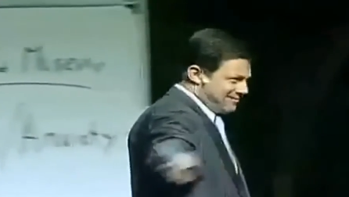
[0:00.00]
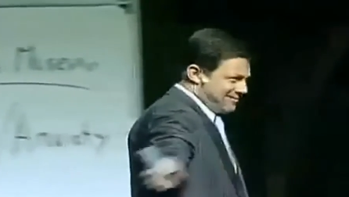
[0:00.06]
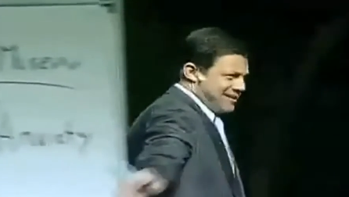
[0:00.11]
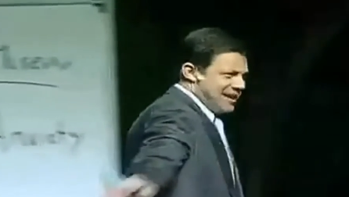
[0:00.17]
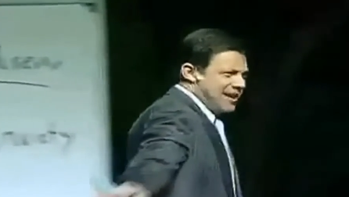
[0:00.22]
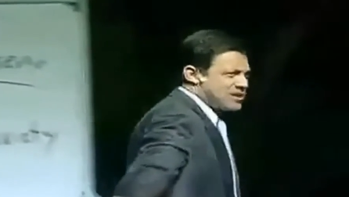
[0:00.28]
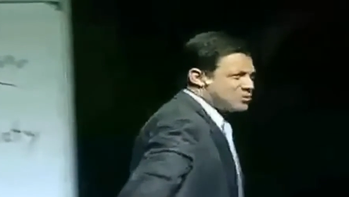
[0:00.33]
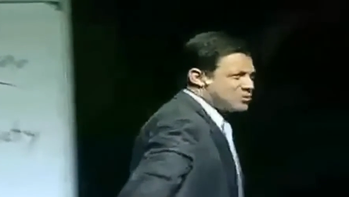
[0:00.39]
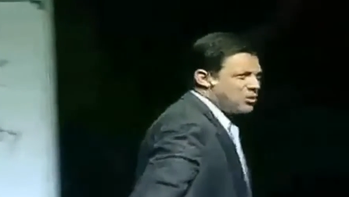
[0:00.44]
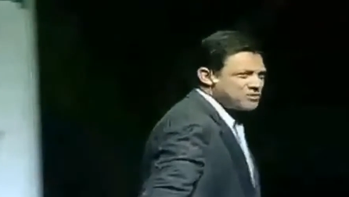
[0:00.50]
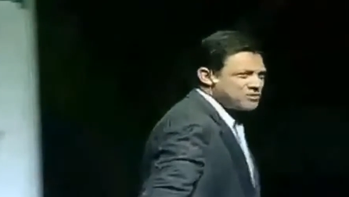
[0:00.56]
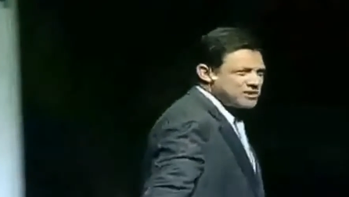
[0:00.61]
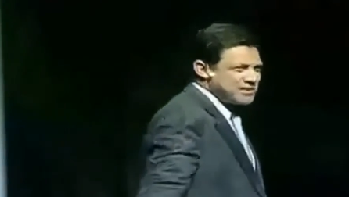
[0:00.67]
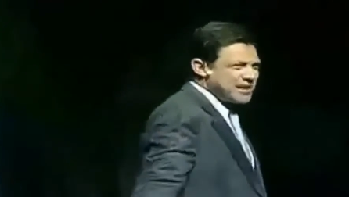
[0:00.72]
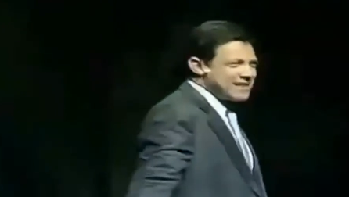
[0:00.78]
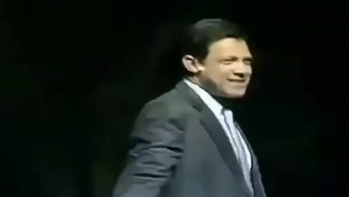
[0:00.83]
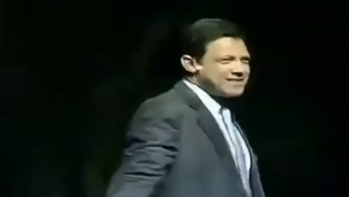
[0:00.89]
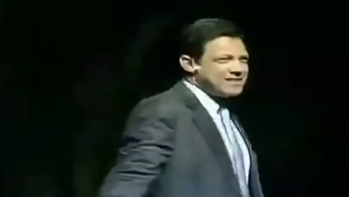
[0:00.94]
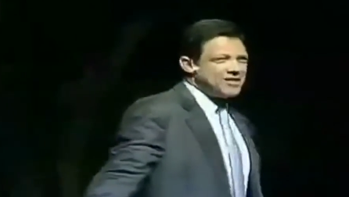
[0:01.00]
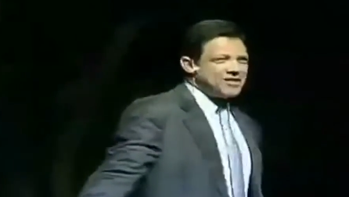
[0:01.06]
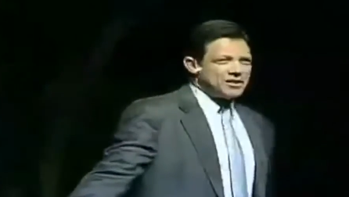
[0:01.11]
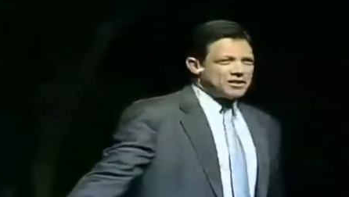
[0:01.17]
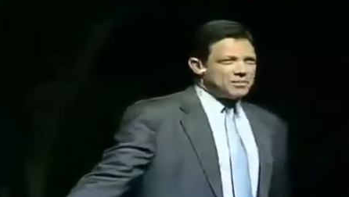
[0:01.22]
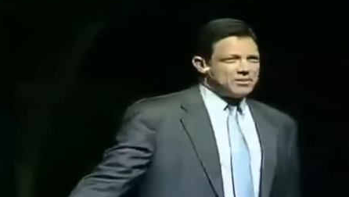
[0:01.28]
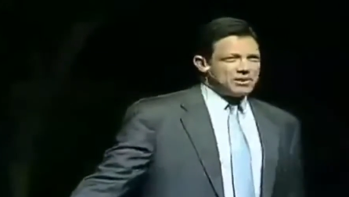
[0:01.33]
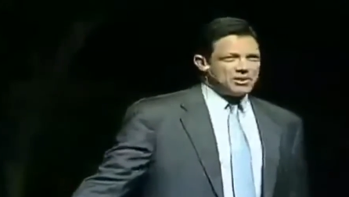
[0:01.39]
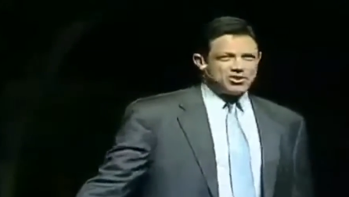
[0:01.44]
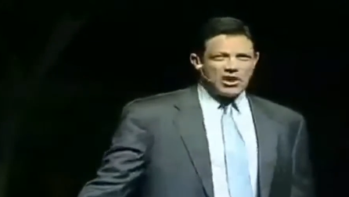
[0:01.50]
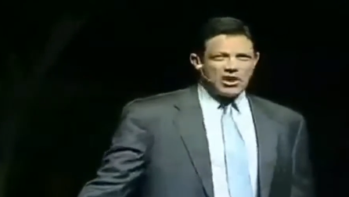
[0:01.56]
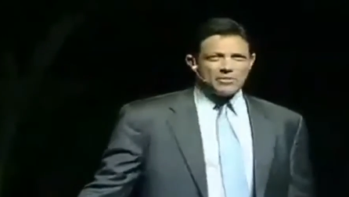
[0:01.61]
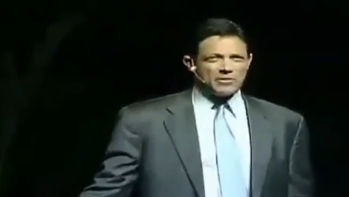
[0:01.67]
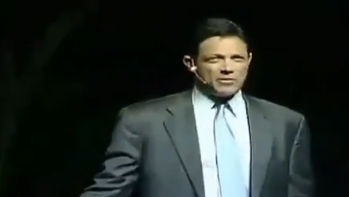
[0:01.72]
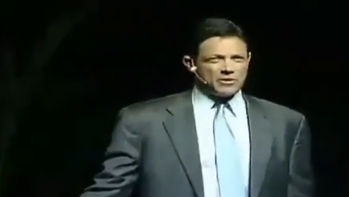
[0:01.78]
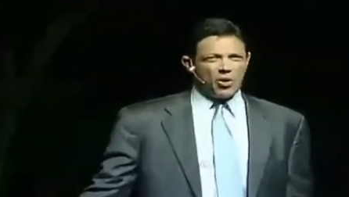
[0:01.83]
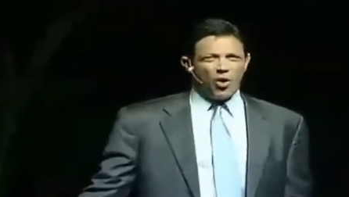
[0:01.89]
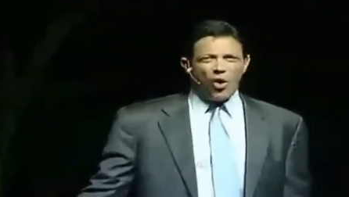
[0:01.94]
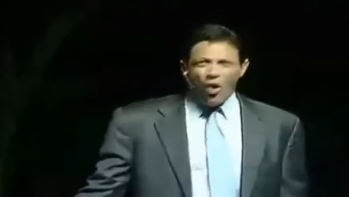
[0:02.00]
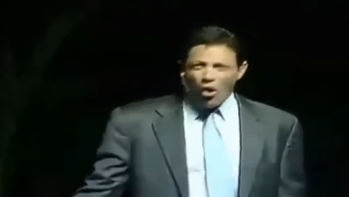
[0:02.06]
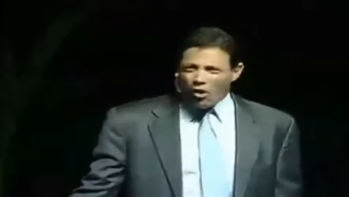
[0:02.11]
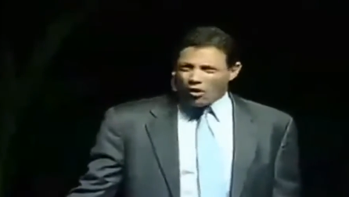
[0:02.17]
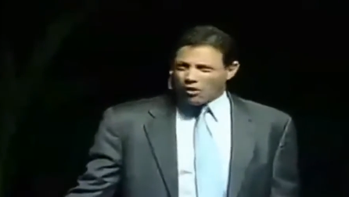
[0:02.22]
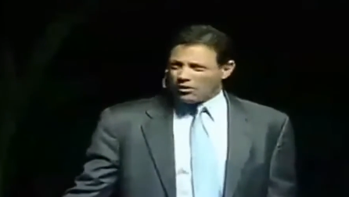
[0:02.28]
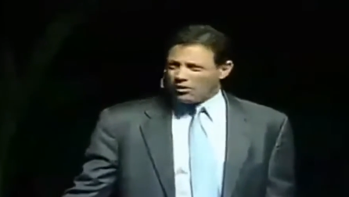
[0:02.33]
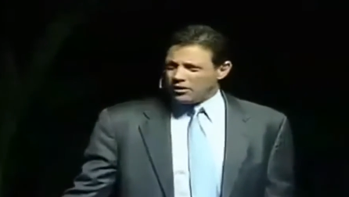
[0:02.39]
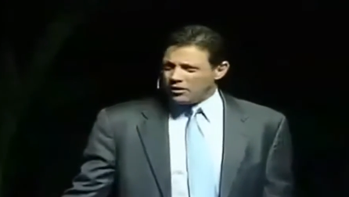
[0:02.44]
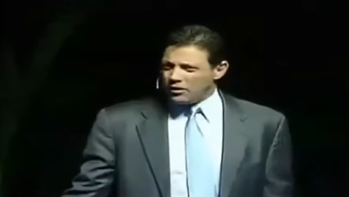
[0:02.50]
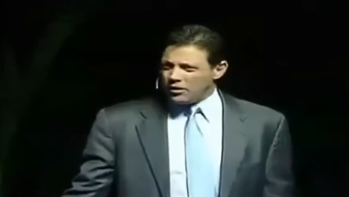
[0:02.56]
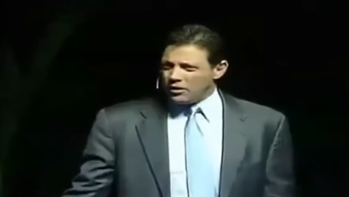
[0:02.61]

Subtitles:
guess what? There's nothing to be ashamed of at all.